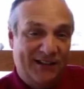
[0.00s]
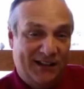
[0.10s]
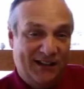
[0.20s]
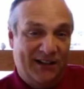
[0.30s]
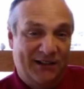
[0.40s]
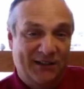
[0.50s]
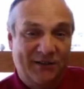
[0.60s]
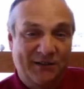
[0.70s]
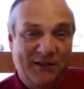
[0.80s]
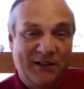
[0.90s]
as
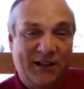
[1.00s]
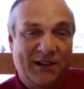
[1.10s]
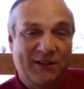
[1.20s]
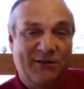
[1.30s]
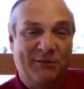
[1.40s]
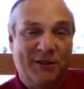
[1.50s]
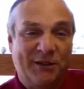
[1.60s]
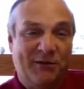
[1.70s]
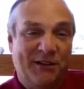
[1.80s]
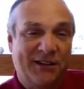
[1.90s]
you're undoubtedly
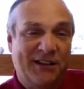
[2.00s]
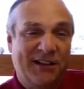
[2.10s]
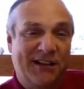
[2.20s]
familiar with.